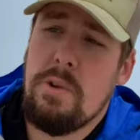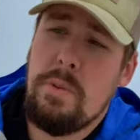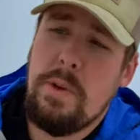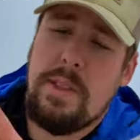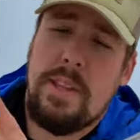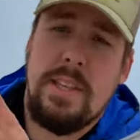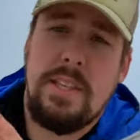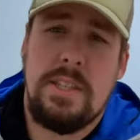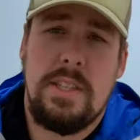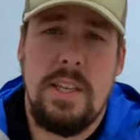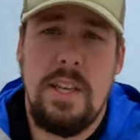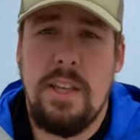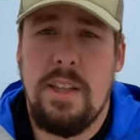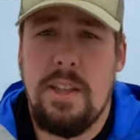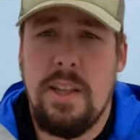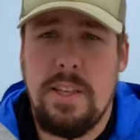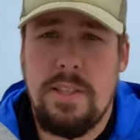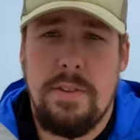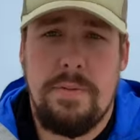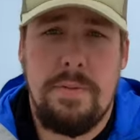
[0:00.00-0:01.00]
with these teeth
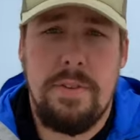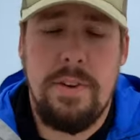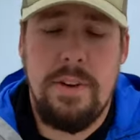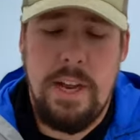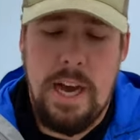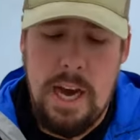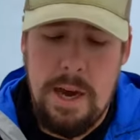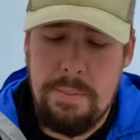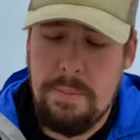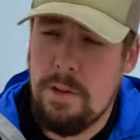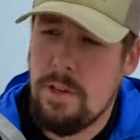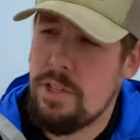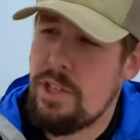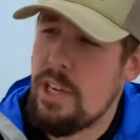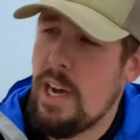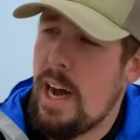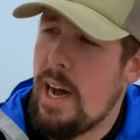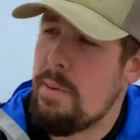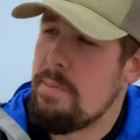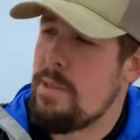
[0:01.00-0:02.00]
does a phenomenal
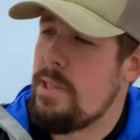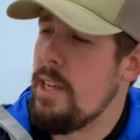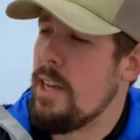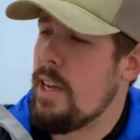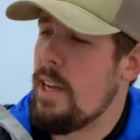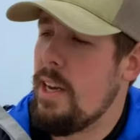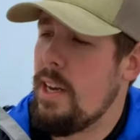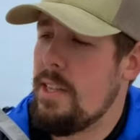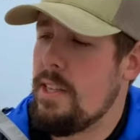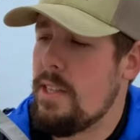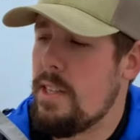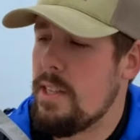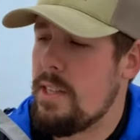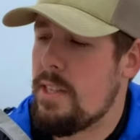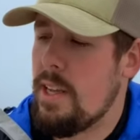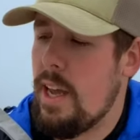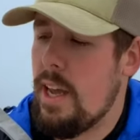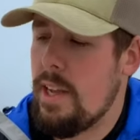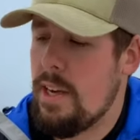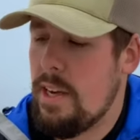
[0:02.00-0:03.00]
job digging into the
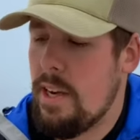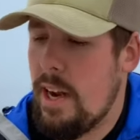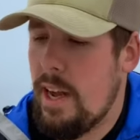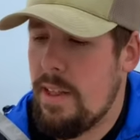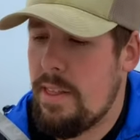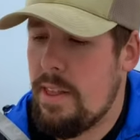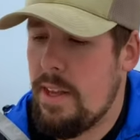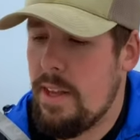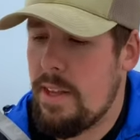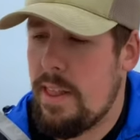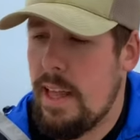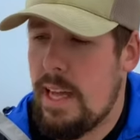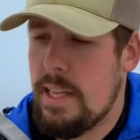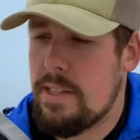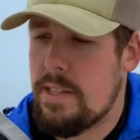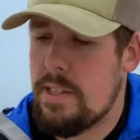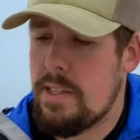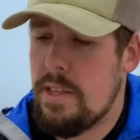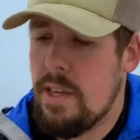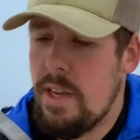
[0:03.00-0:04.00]
sand and I think
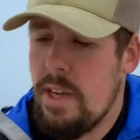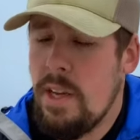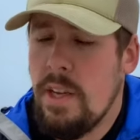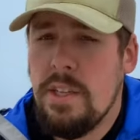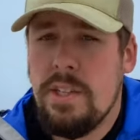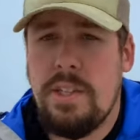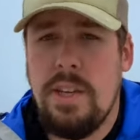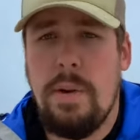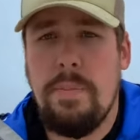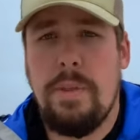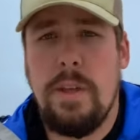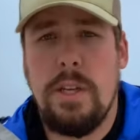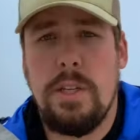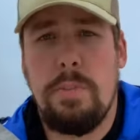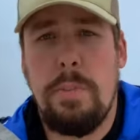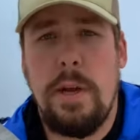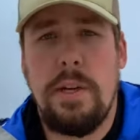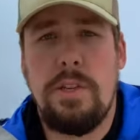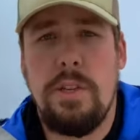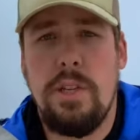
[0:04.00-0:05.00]
that's something,
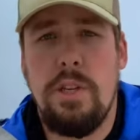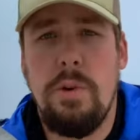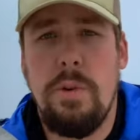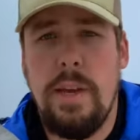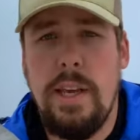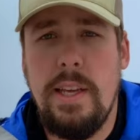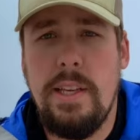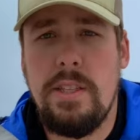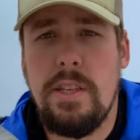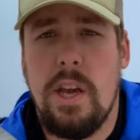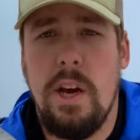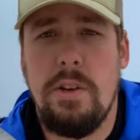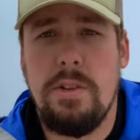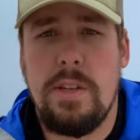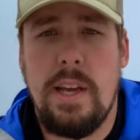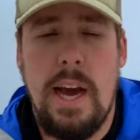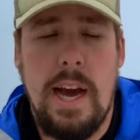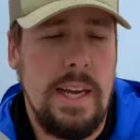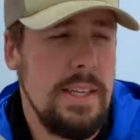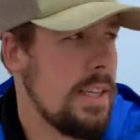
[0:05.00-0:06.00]
especially you East
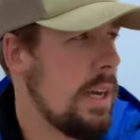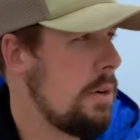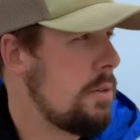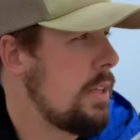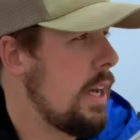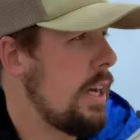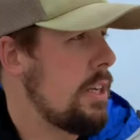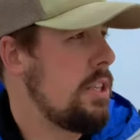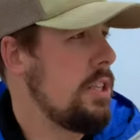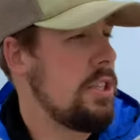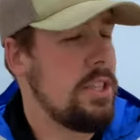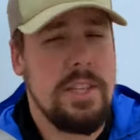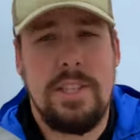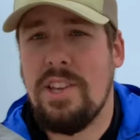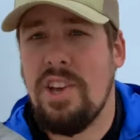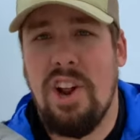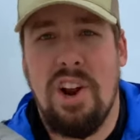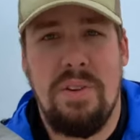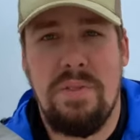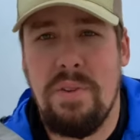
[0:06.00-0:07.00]
Coast guys, I was actually just
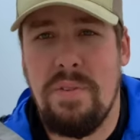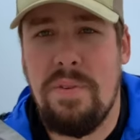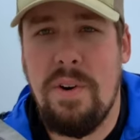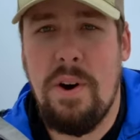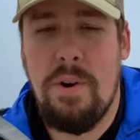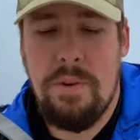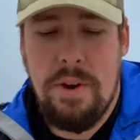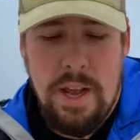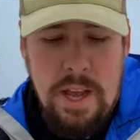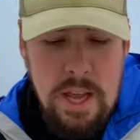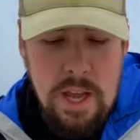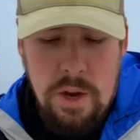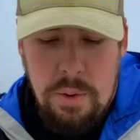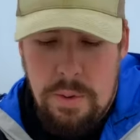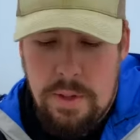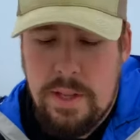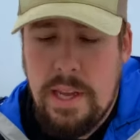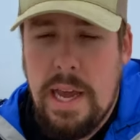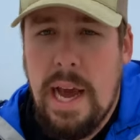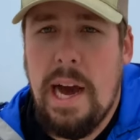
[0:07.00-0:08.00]
got off the phone
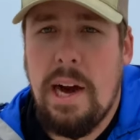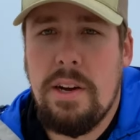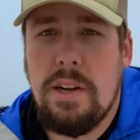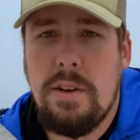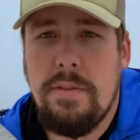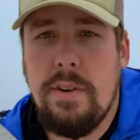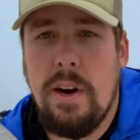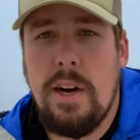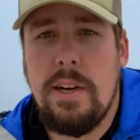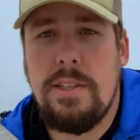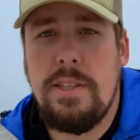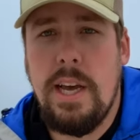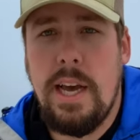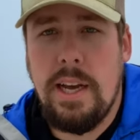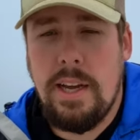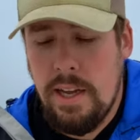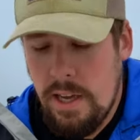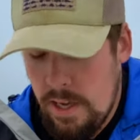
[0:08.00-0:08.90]
with Kyle Kavartek,